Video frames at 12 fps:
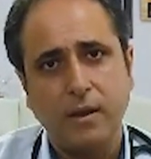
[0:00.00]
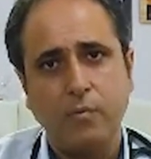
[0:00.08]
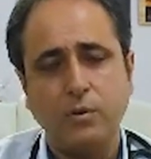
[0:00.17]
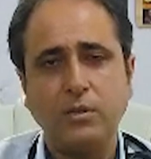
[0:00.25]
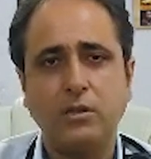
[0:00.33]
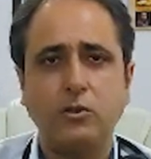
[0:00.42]

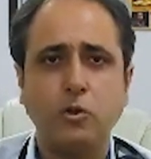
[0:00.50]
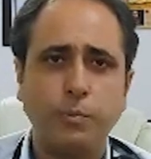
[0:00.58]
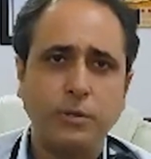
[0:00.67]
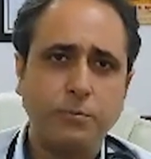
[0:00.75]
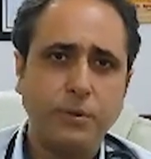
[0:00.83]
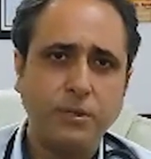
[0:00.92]
which is a
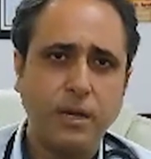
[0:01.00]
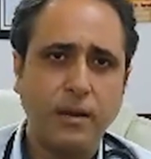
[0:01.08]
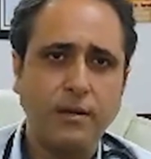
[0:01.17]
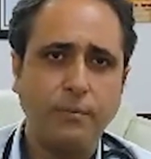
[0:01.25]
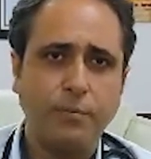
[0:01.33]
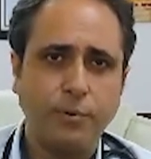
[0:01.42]
super
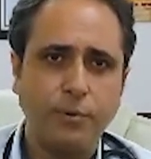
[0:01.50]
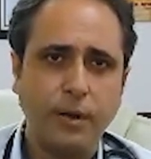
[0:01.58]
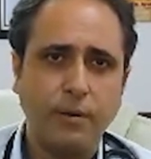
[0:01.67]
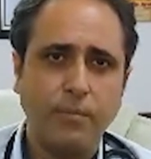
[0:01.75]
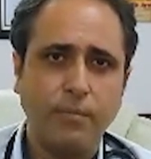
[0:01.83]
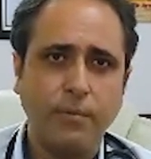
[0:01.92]
speciality
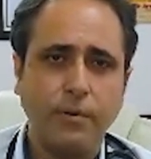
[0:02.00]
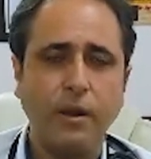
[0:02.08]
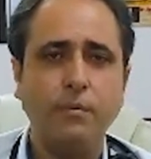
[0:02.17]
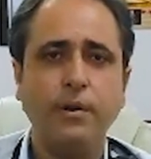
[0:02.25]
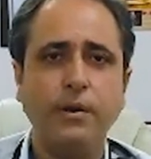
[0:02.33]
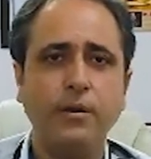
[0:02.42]
program
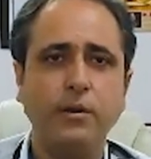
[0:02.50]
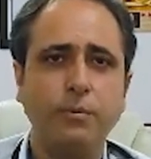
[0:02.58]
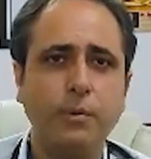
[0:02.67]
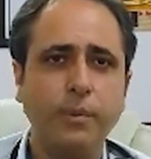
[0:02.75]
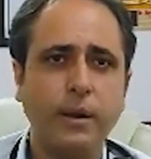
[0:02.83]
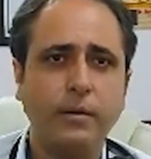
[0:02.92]
run by the
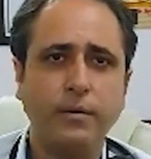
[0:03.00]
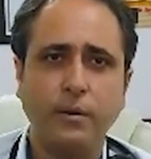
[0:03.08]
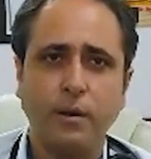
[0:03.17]
Diplomat